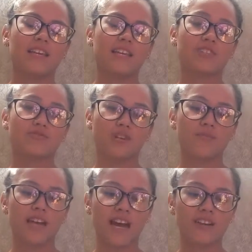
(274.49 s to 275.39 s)

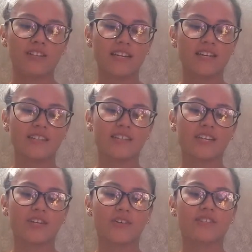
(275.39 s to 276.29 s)
extreme tiredness,
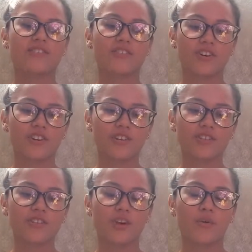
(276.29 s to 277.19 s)
increased
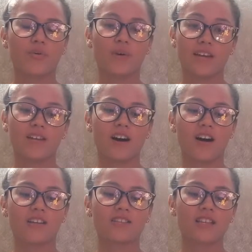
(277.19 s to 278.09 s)
thirst, weight
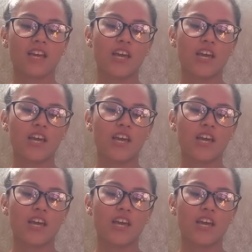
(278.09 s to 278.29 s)
loss,